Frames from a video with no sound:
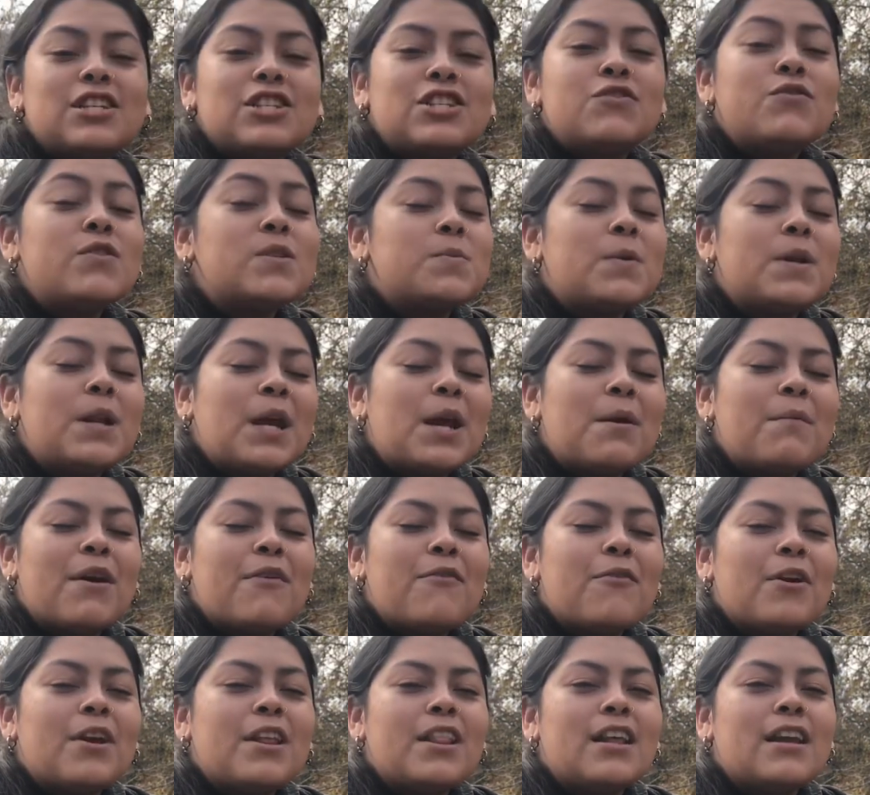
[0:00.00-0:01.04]
she was putting them
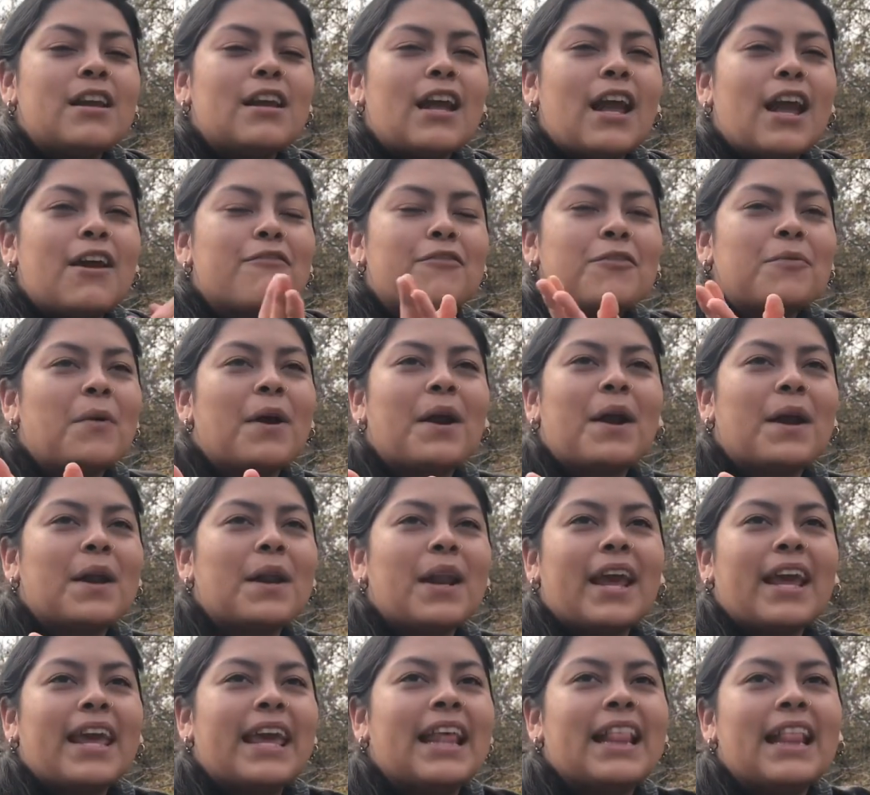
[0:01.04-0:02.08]
everywhere
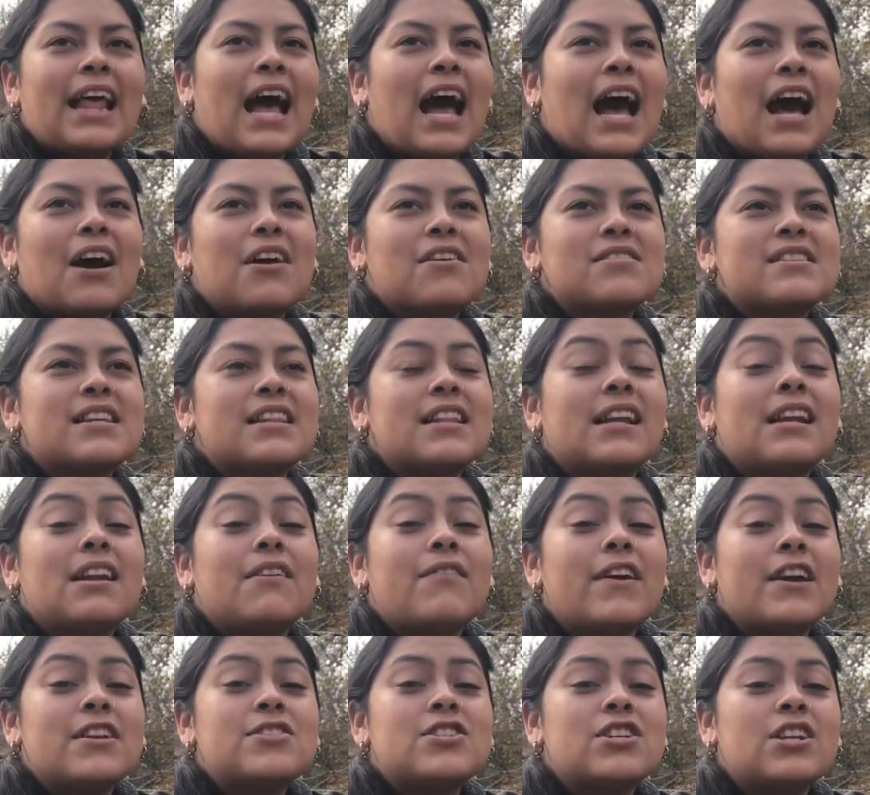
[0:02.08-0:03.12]
like in the house. And then
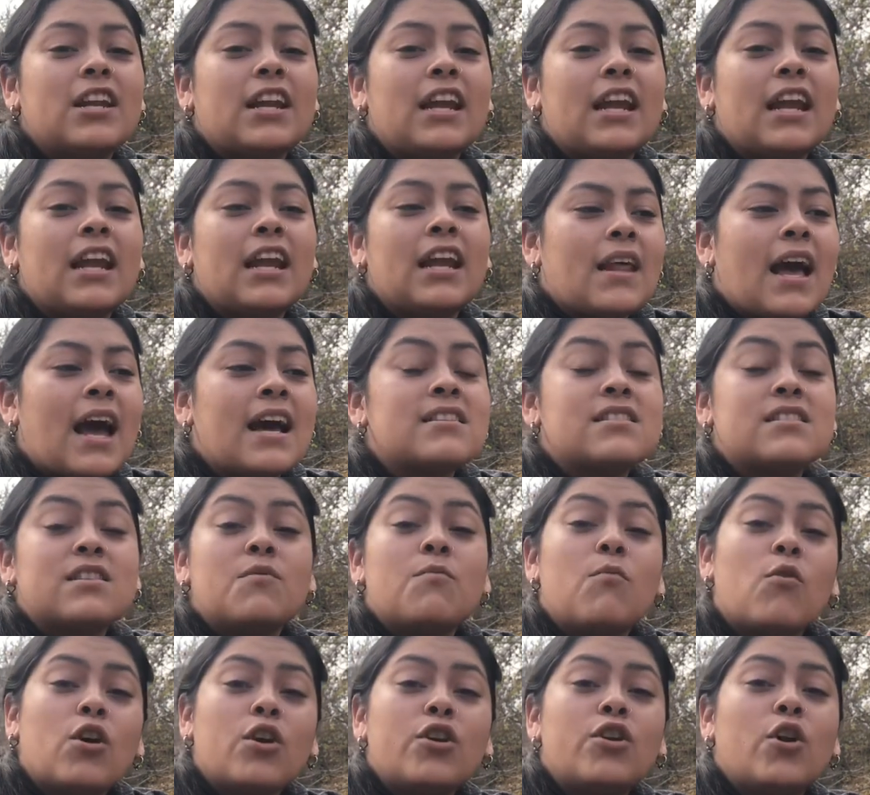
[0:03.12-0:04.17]
eventually, as
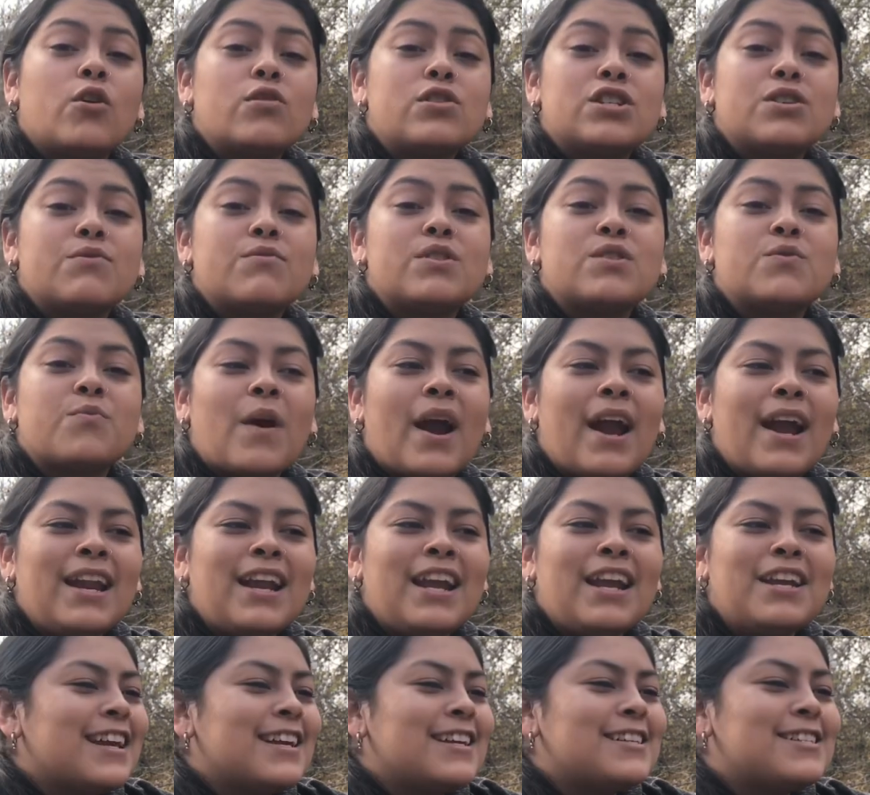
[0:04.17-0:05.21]
the more notes she was
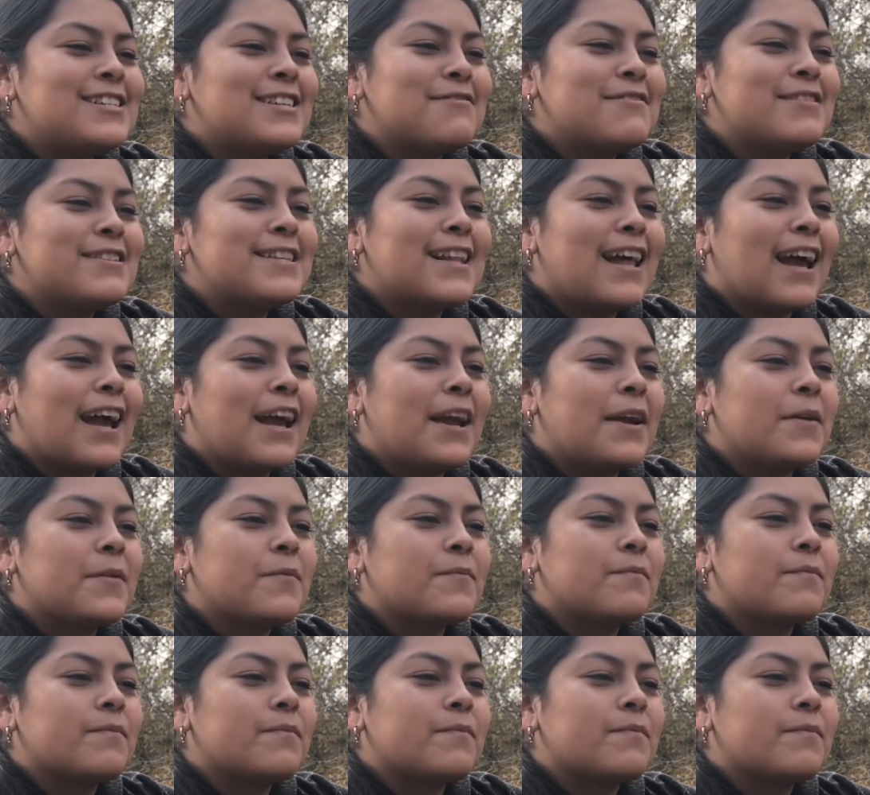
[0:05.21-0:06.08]
writing, she was like,